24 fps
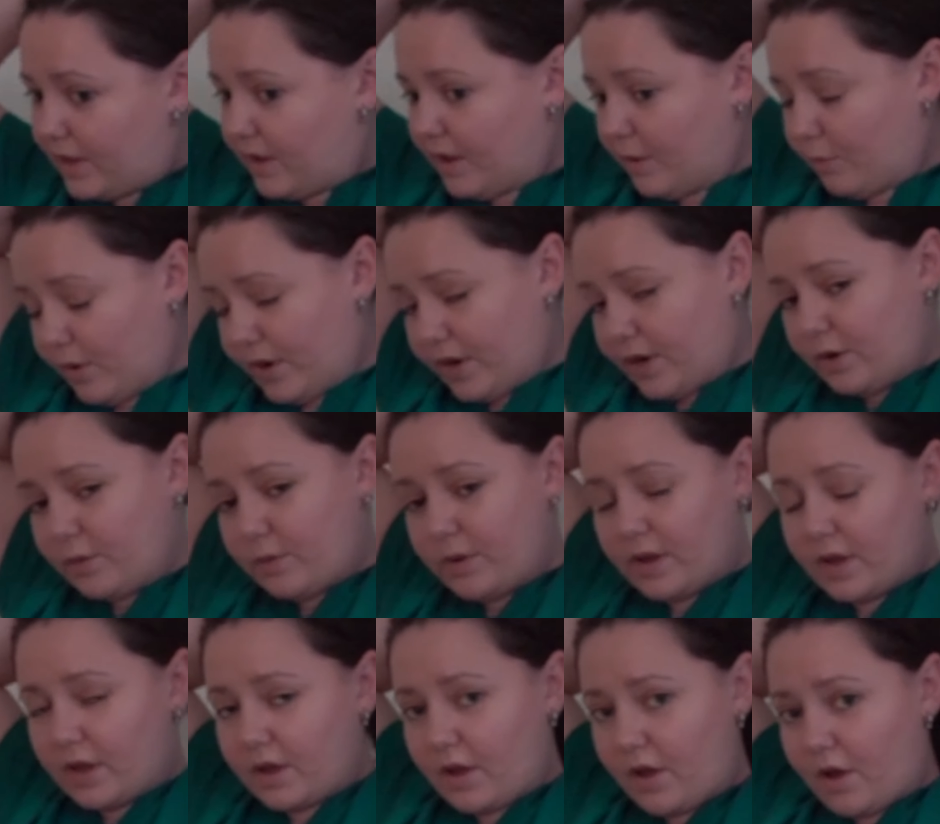When doing
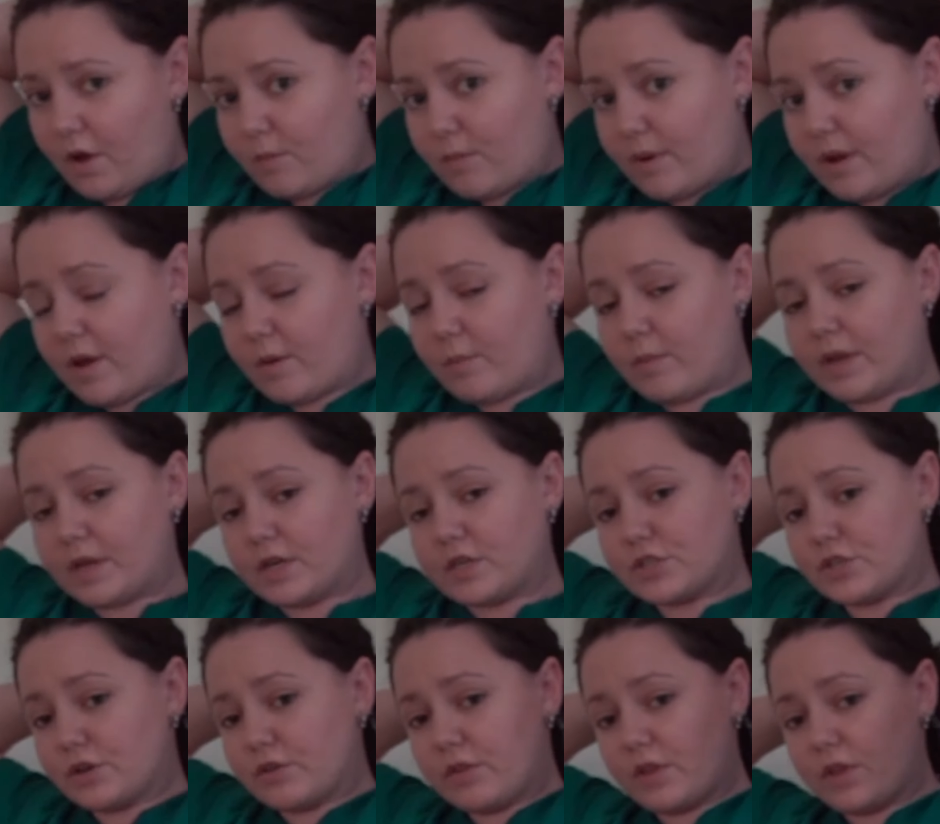a comb out, make
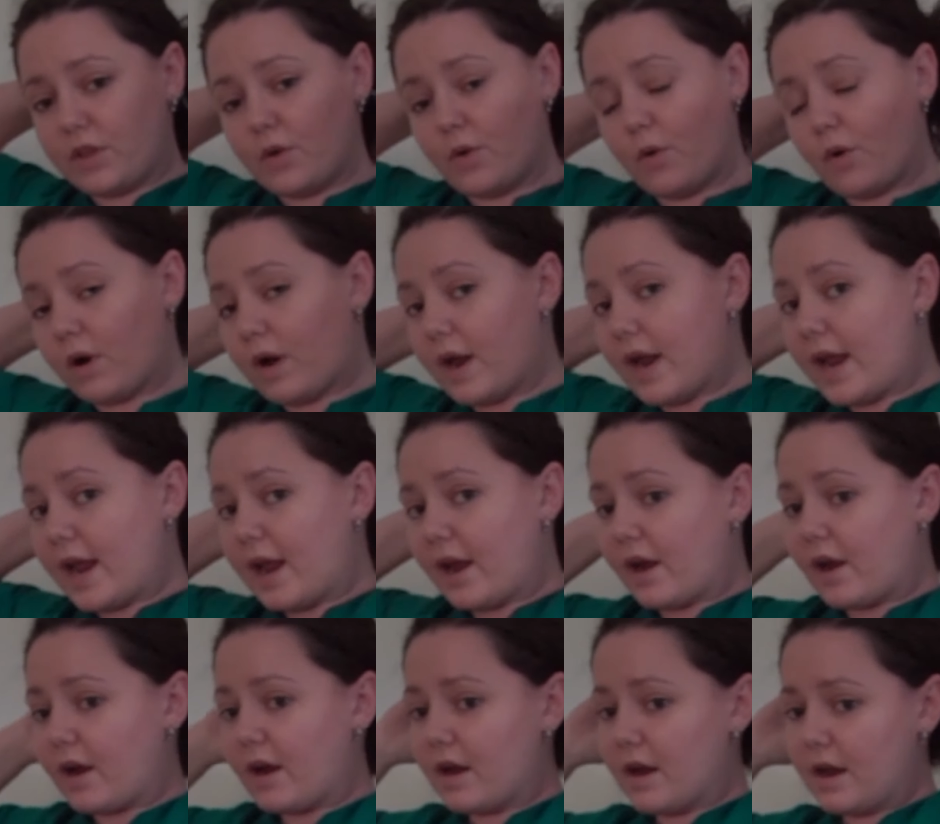sure that your
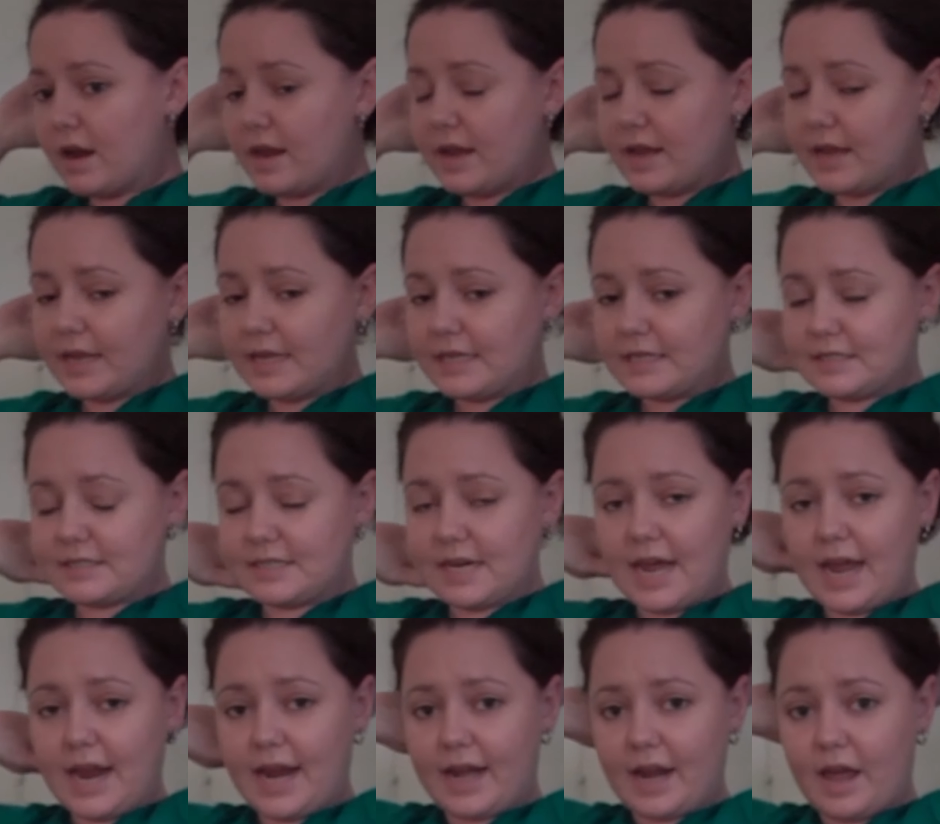hair is
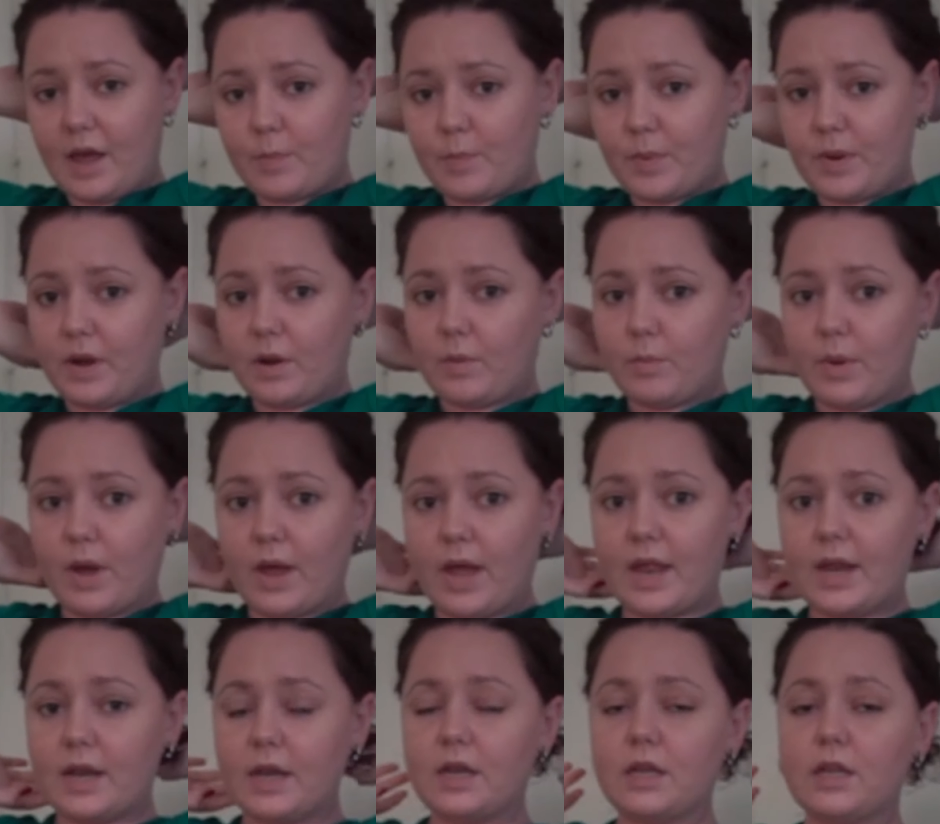tied up in a
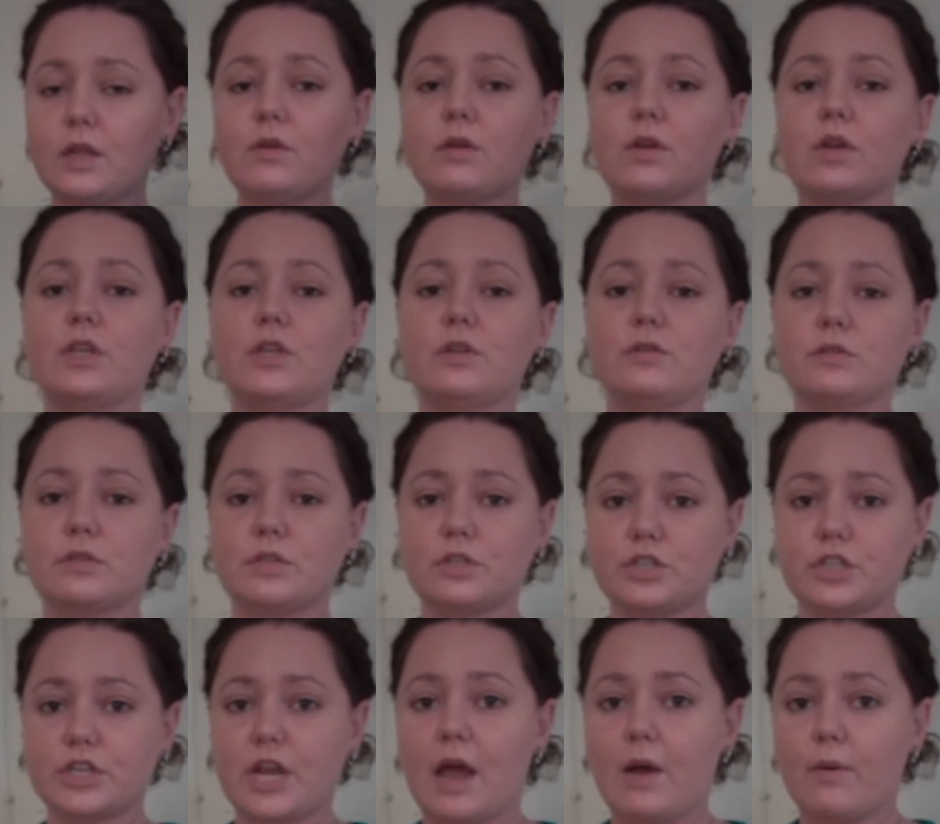bun. You can use a
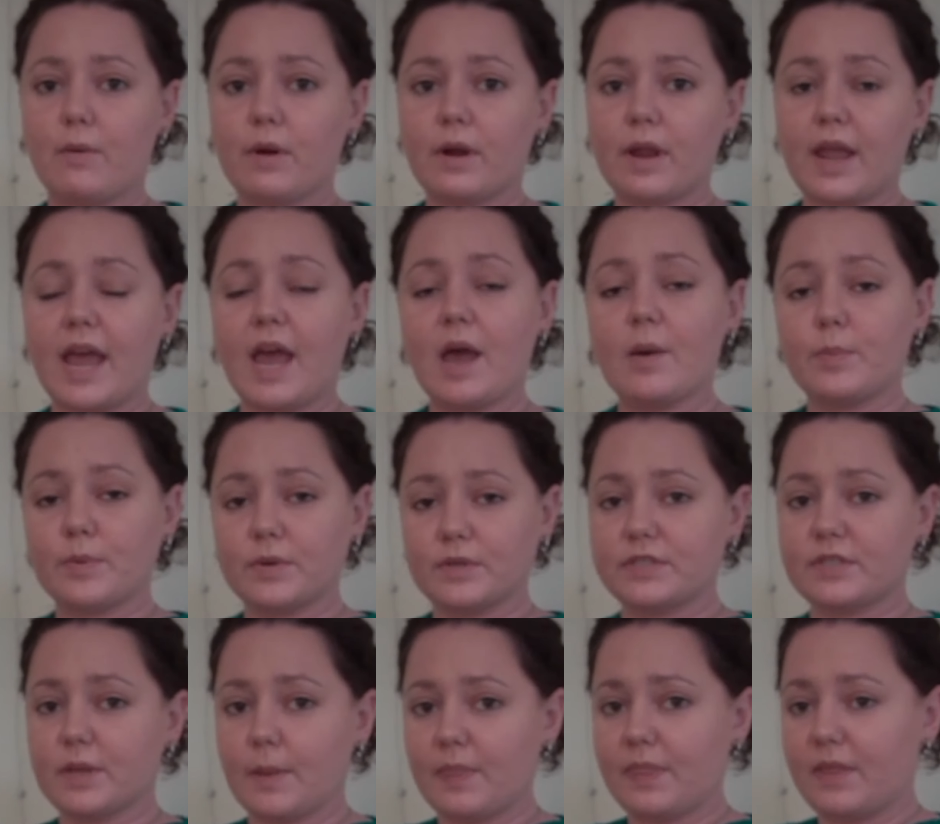shower cap or
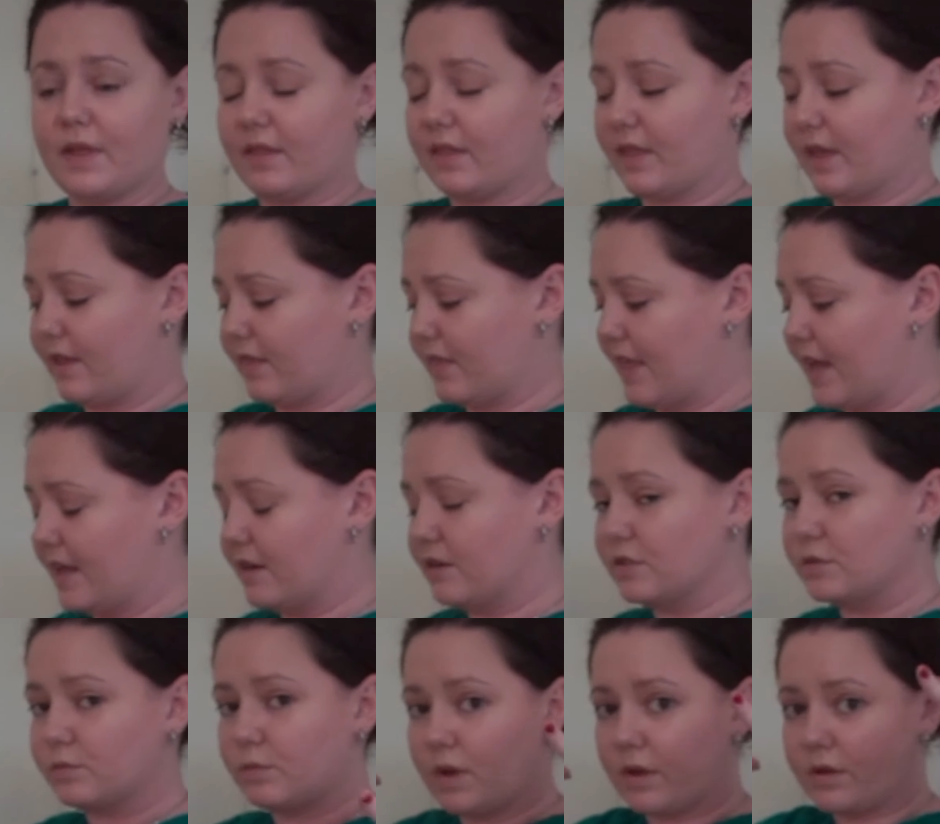something like that
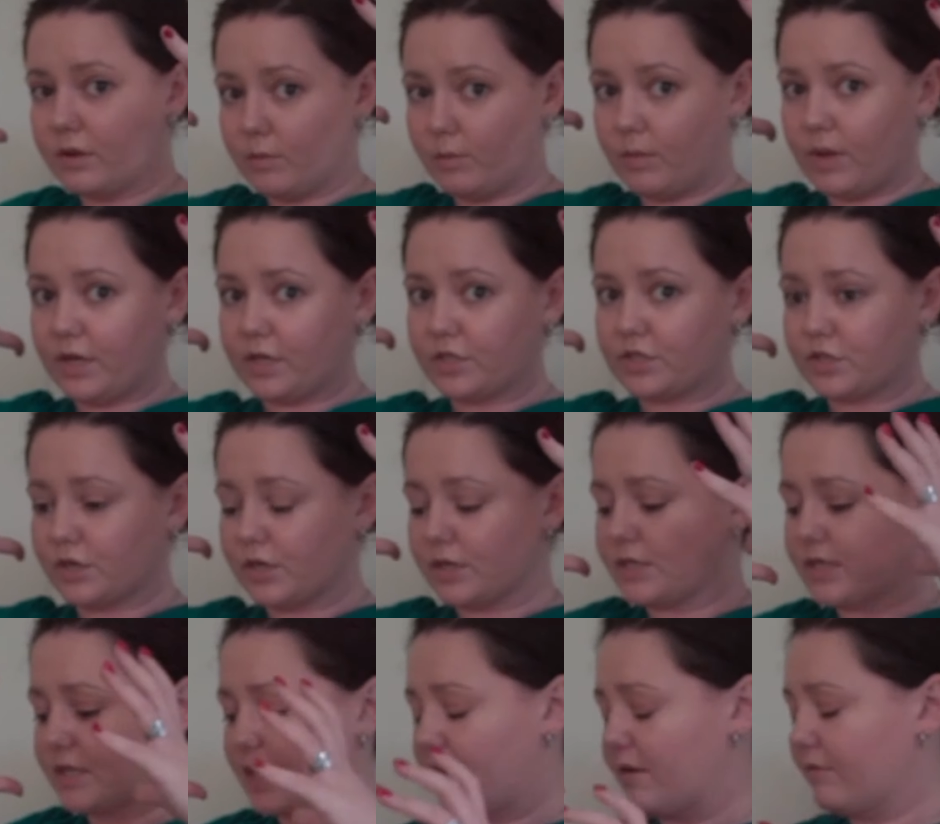as well to make sure
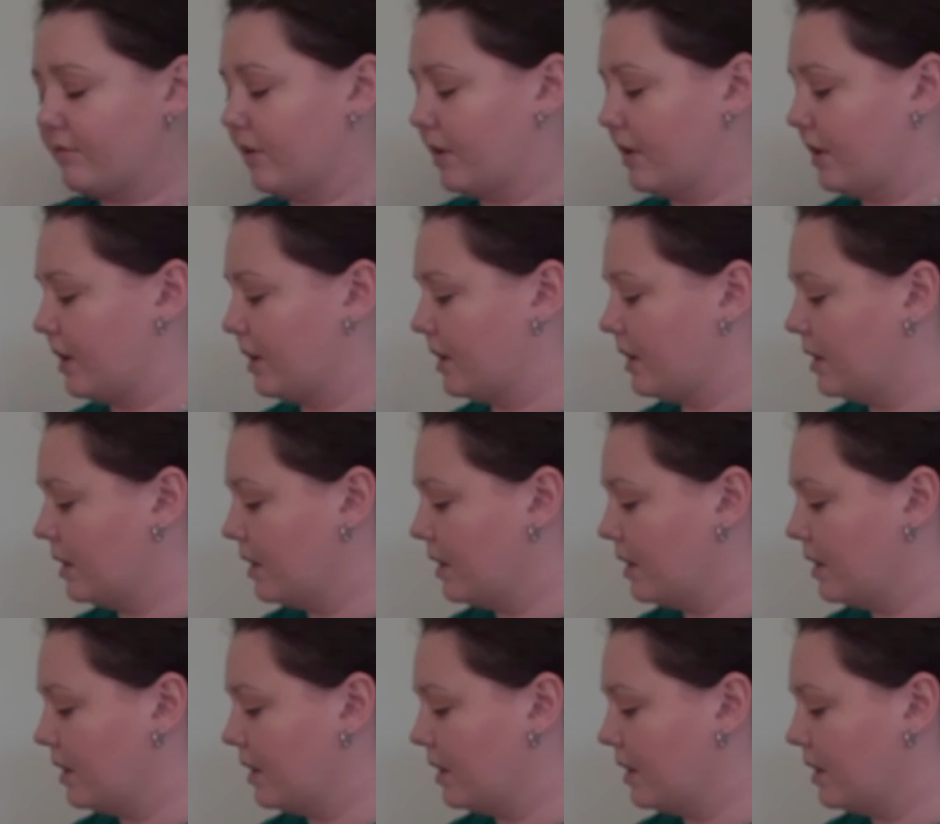it's covered.